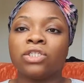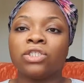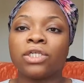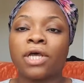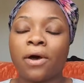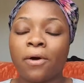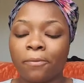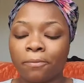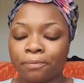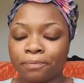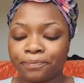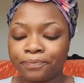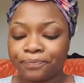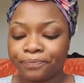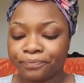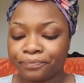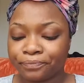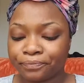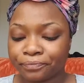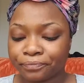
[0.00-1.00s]
So,
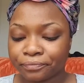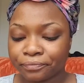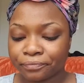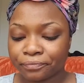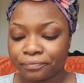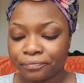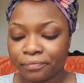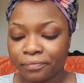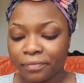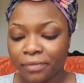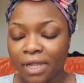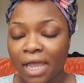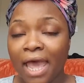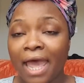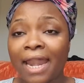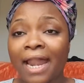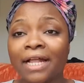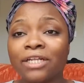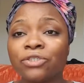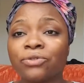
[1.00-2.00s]

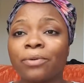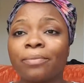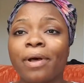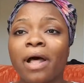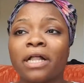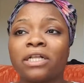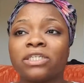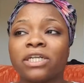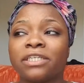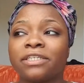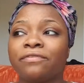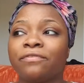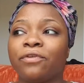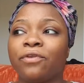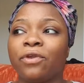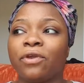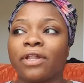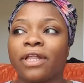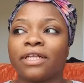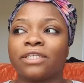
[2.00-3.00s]
and I do apologize if
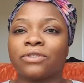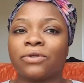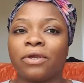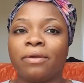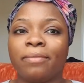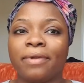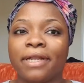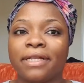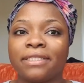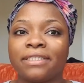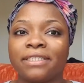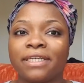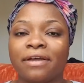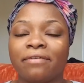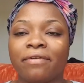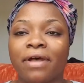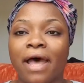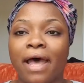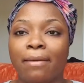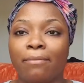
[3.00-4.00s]
you hear like screaming and
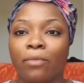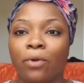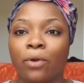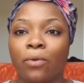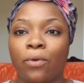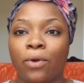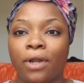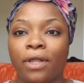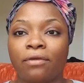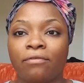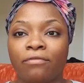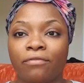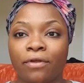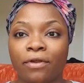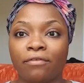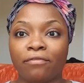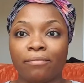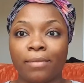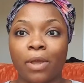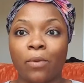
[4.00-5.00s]
stuff. I'm recording in
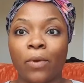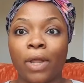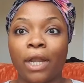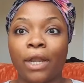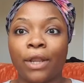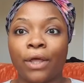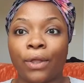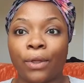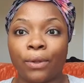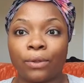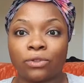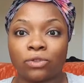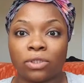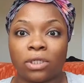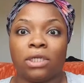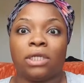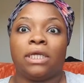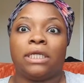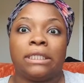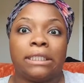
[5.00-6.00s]
front of my window,
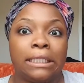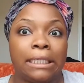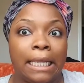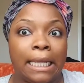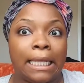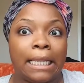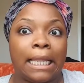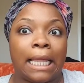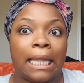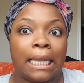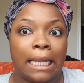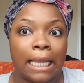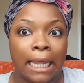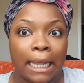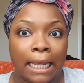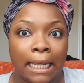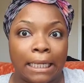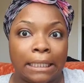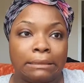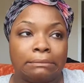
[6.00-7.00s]
trying to get the daylight
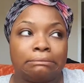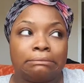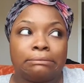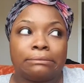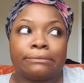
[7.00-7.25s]
light.